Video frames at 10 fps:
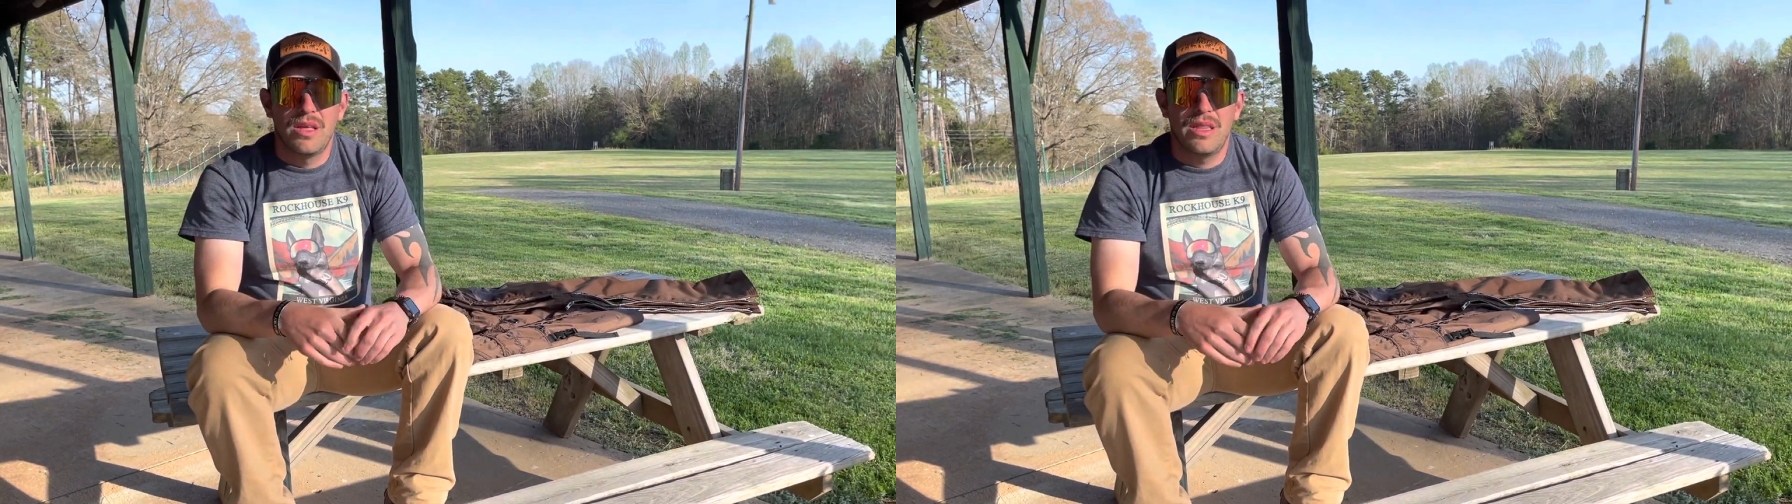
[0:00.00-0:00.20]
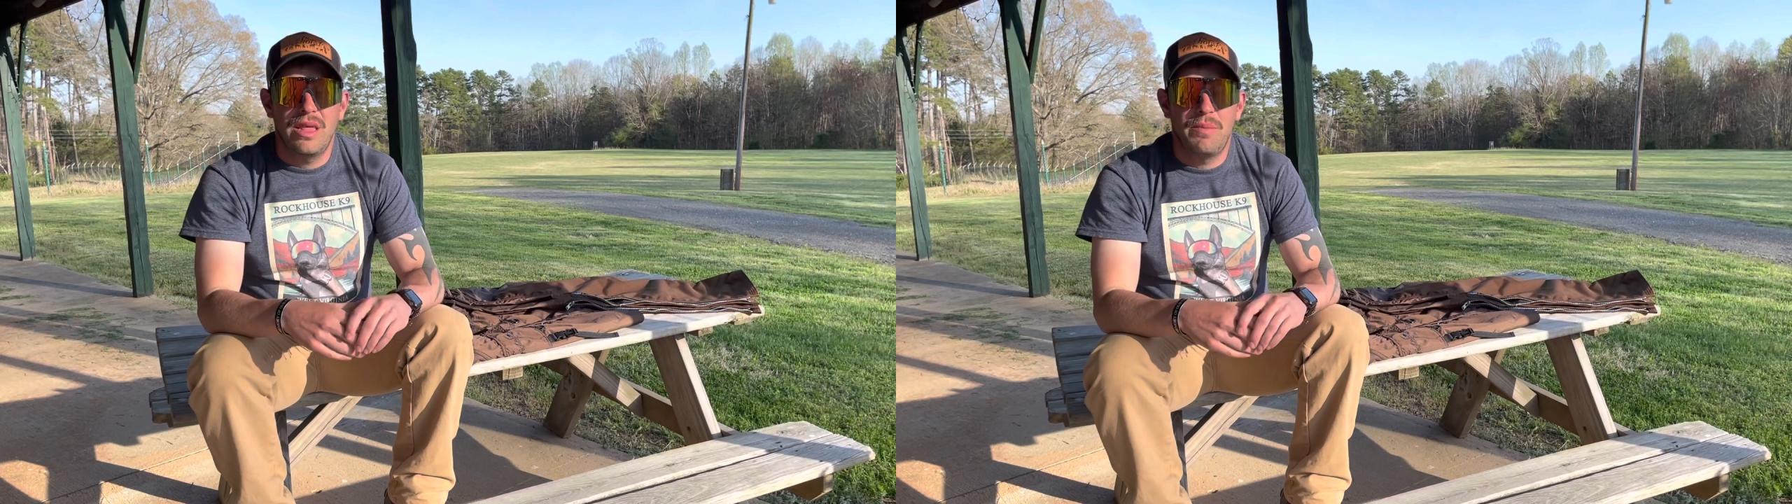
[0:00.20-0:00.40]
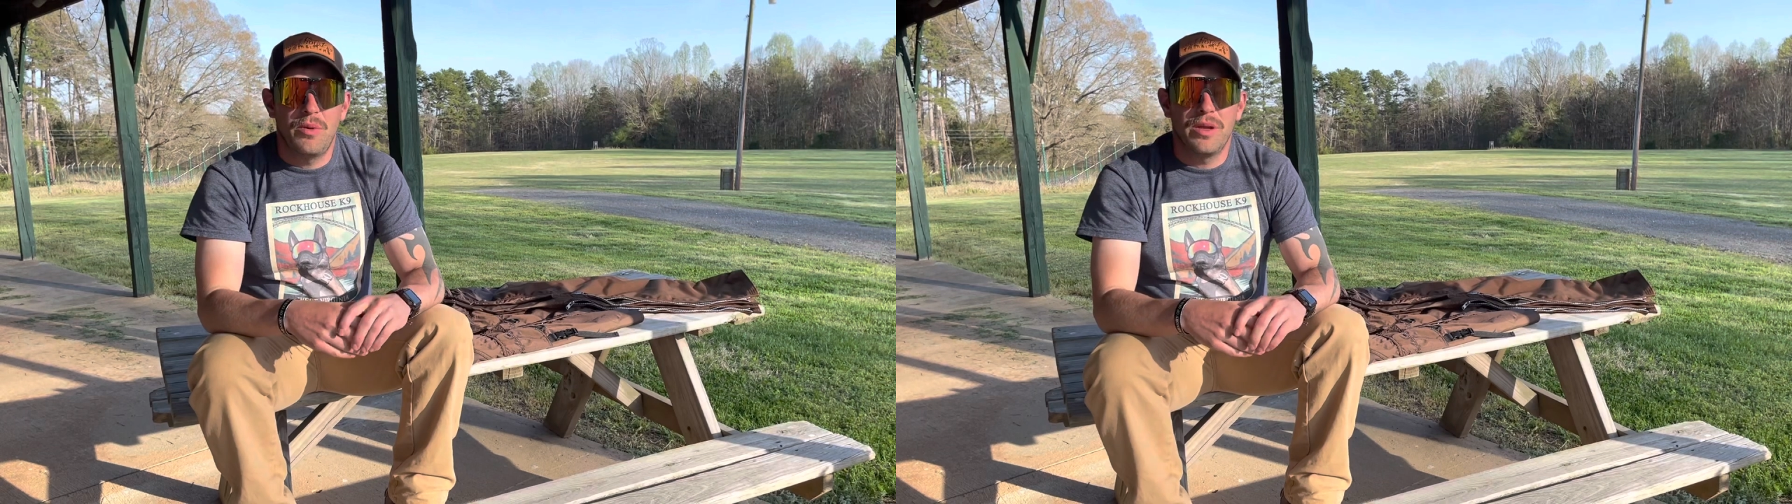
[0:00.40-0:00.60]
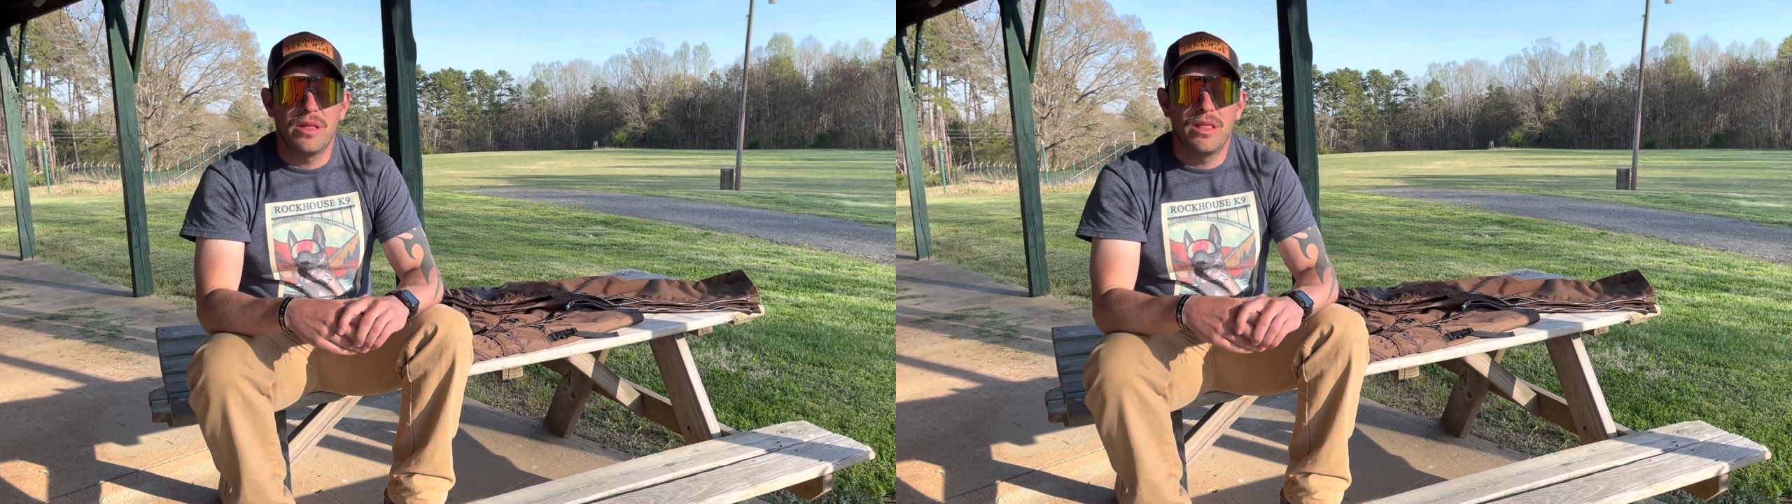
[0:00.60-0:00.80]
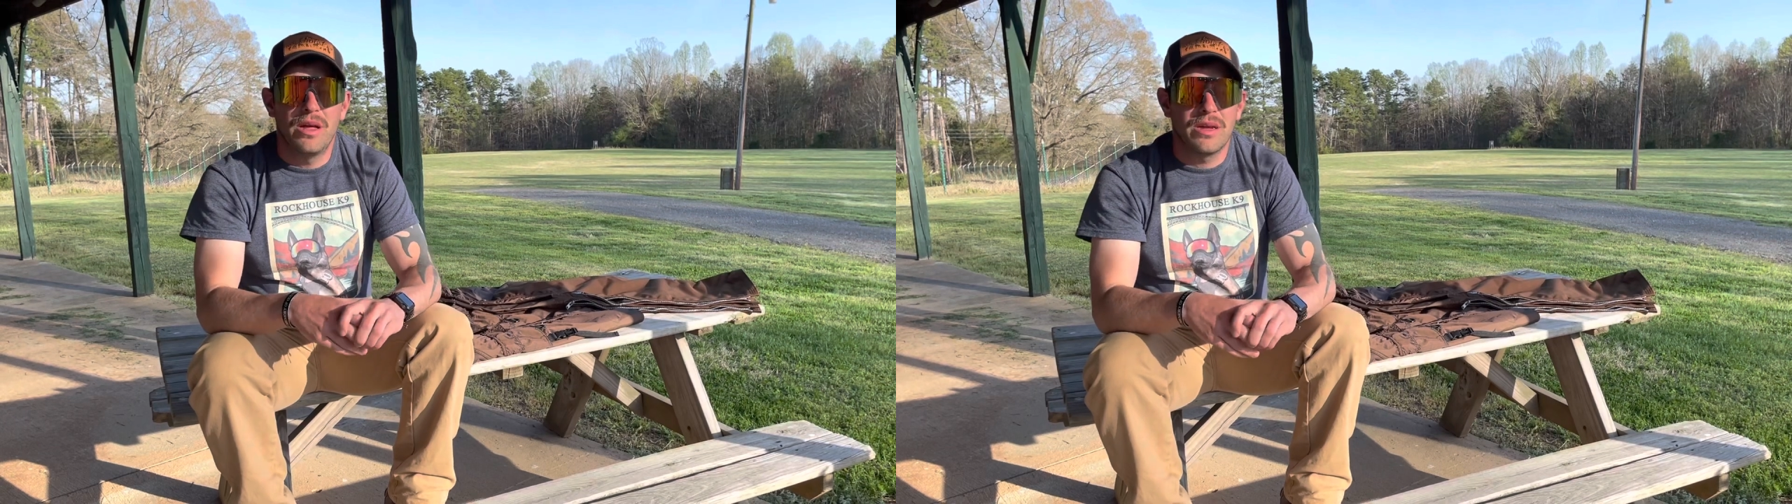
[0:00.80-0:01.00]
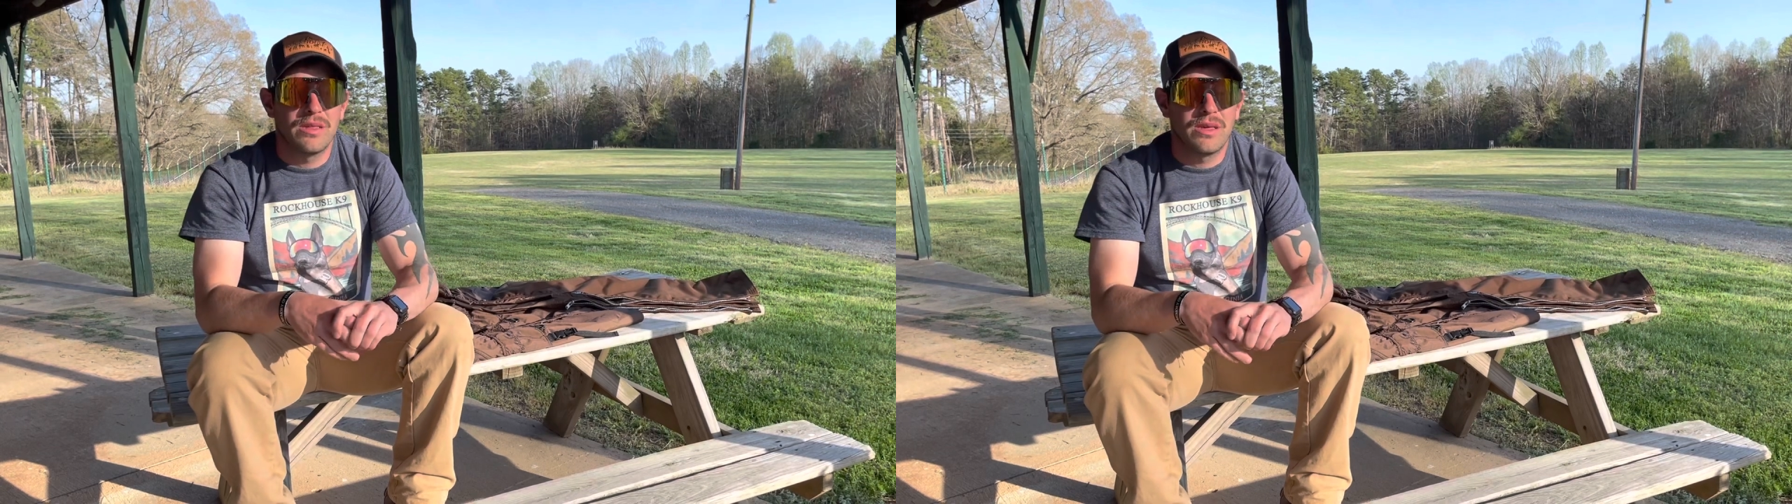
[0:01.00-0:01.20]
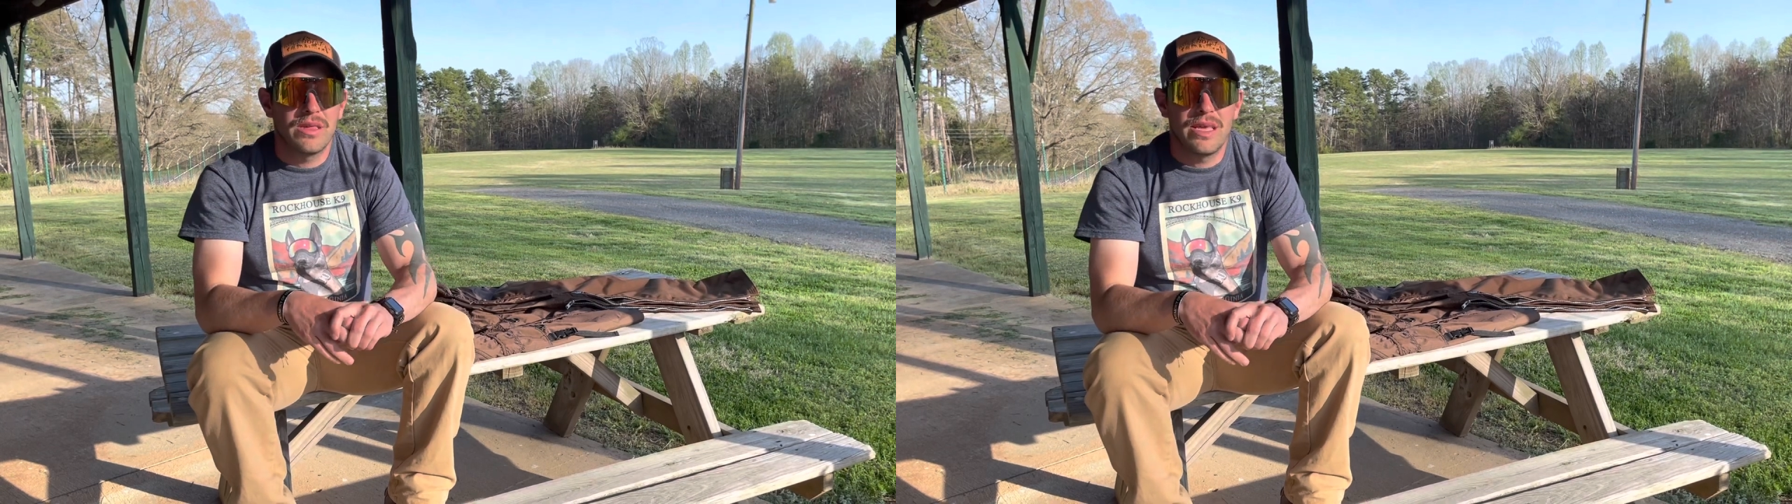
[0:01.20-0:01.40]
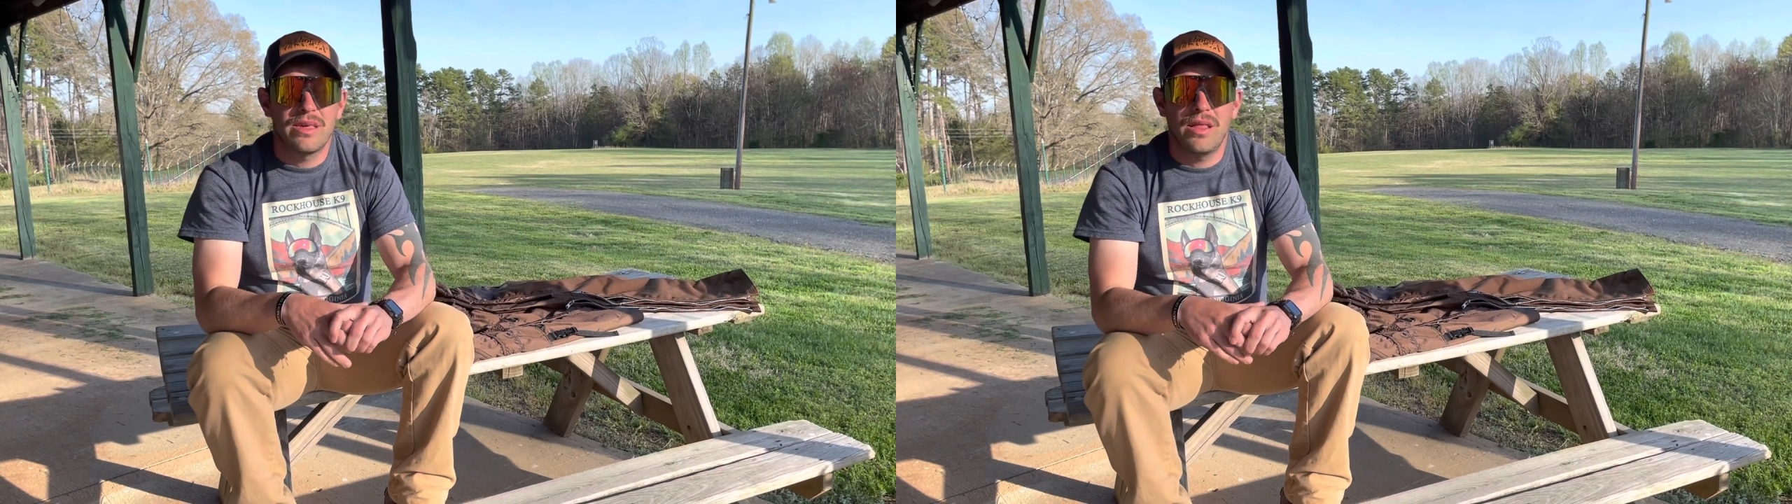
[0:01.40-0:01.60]
had pretty good luck and
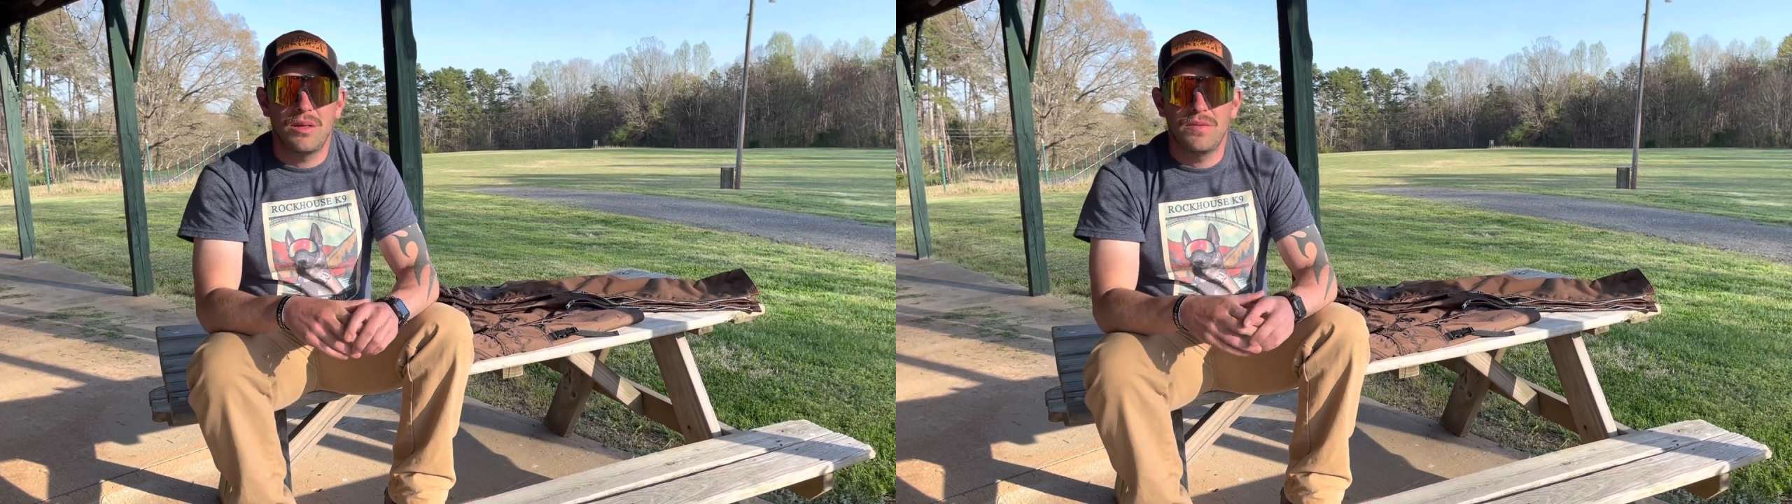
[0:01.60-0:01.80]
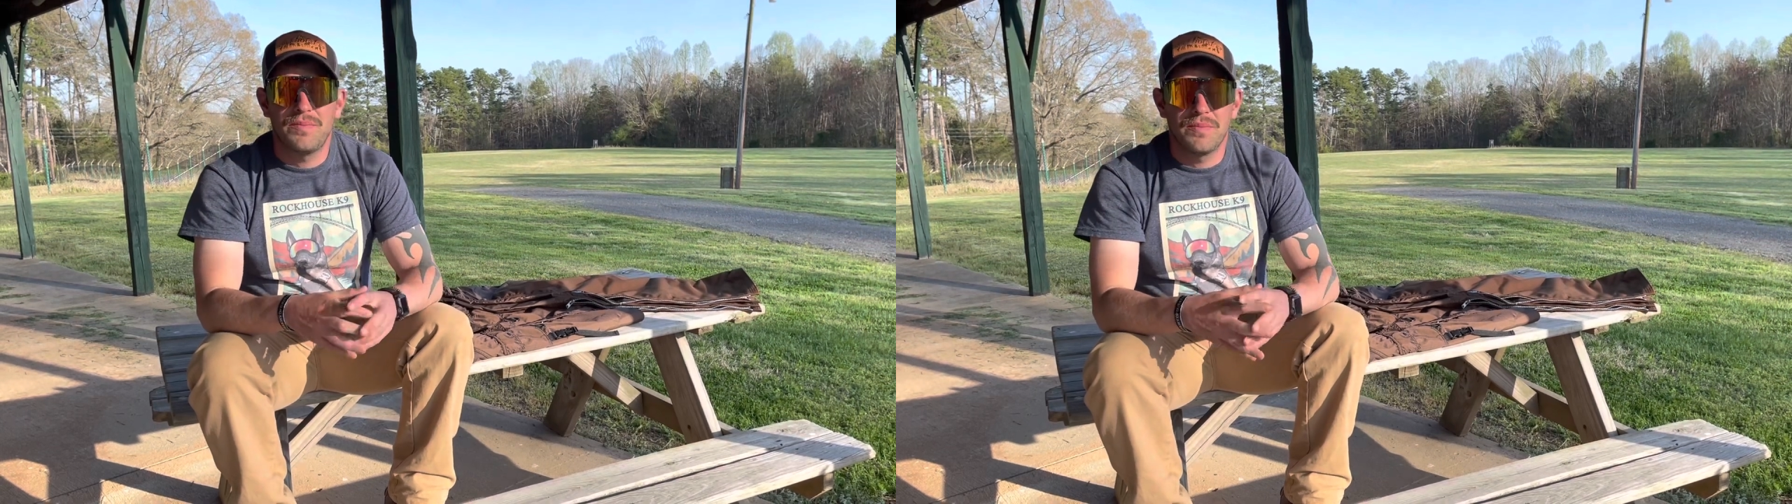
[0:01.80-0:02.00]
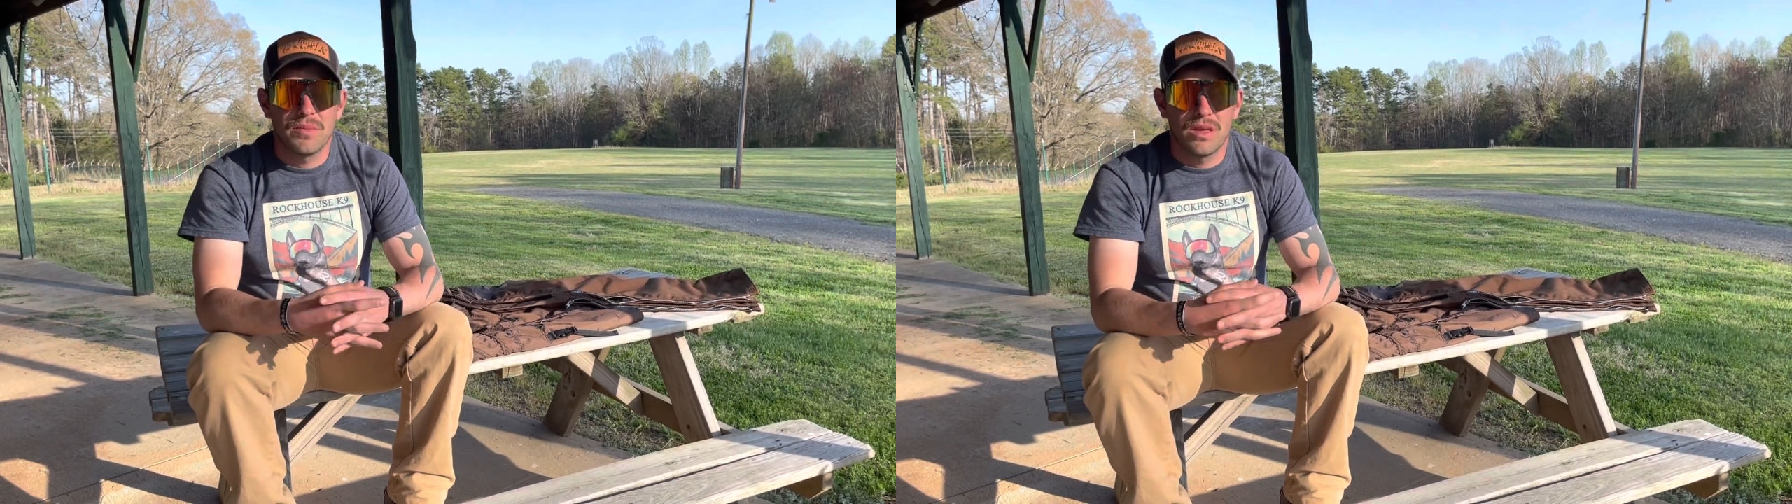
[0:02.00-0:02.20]
success out of them,